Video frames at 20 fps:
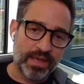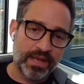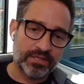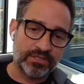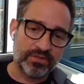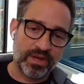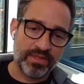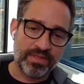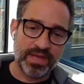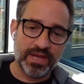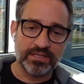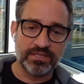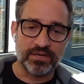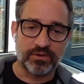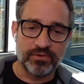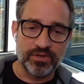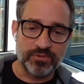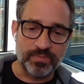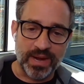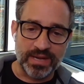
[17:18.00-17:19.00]
And so I think it's
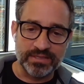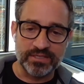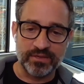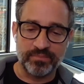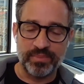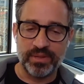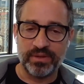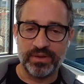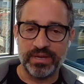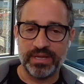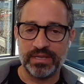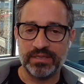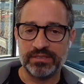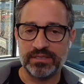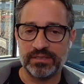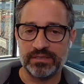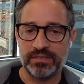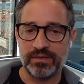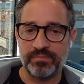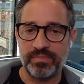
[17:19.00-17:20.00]
our responsibility
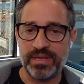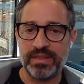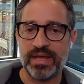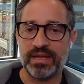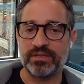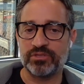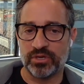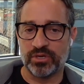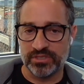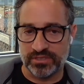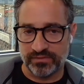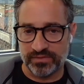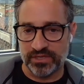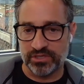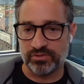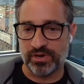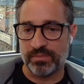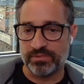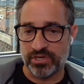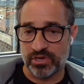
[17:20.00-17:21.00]
to be that source of
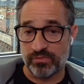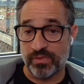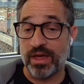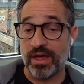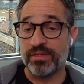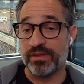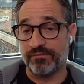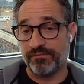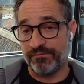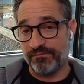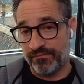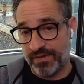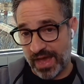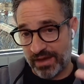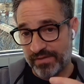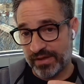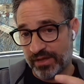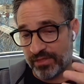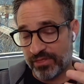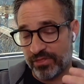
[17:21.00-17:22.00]
disruption rather than
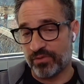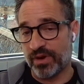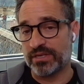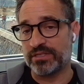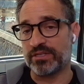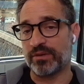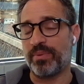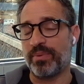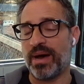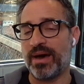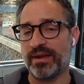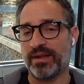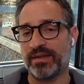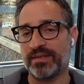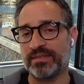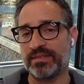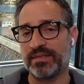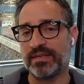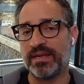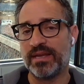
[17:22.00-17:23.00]
having it thrust upon
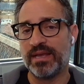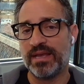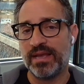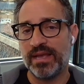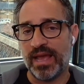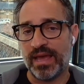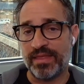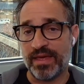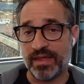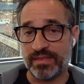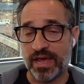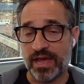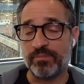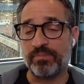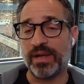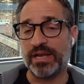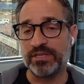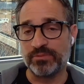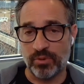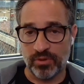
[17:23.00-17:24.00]
us. And that
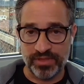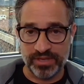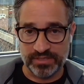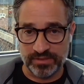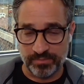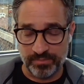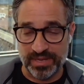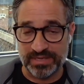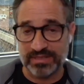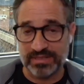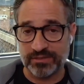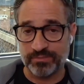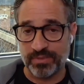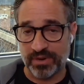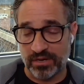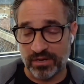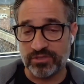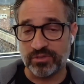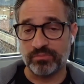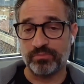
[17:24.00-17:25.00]
applies both as a business,
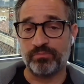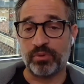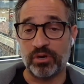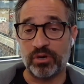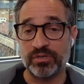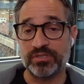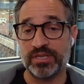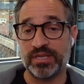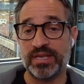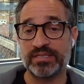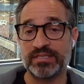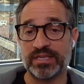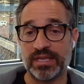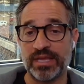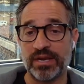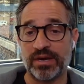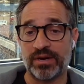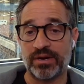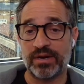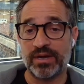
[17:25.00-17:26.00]
but also personally as a
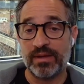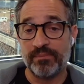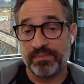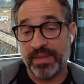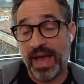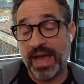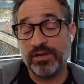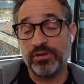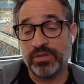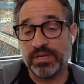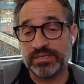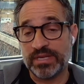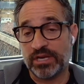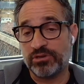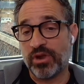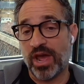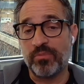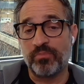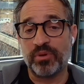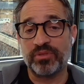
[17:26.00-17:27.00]
leader. I do this. I
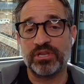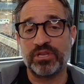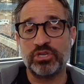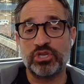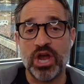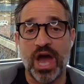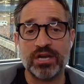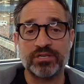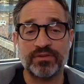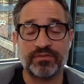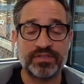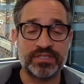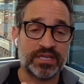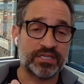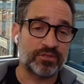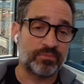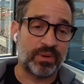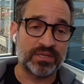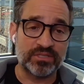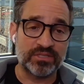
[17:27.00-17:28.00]
try to put the Josh of
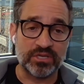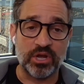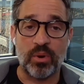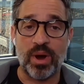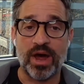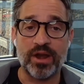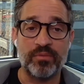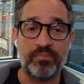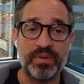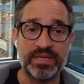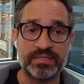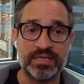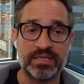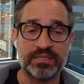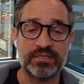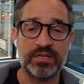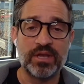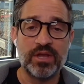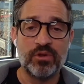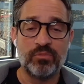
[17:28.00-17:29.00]
6 months ago out of
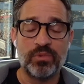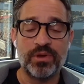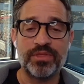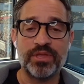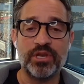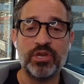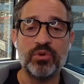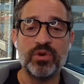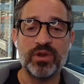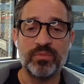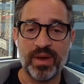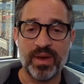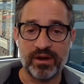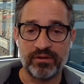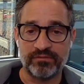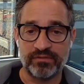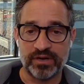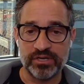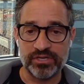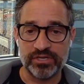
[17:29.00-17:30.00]
business with a new and
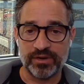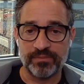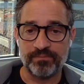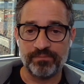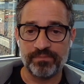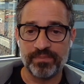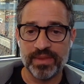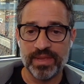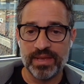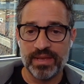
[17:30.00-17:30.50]
better version.